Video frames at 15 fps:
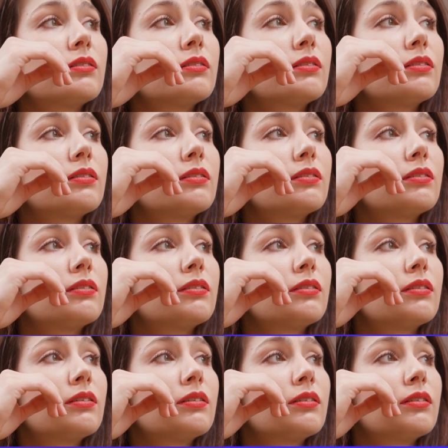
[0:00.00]

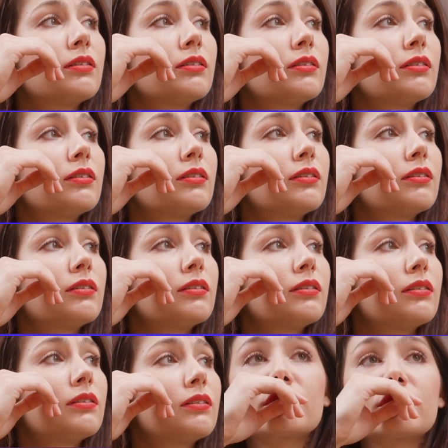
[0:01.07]

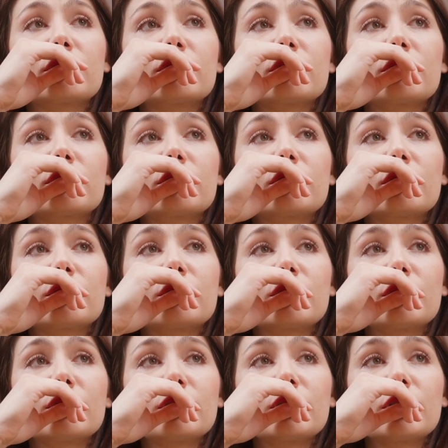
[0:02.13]

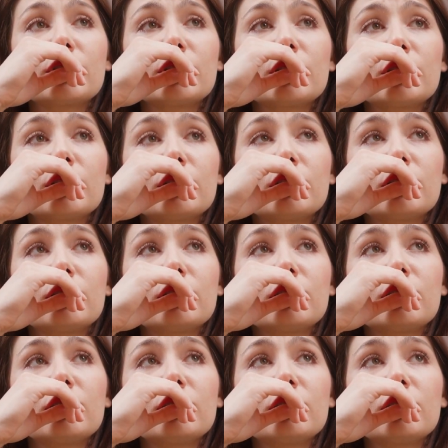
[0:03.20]
Nothing is said.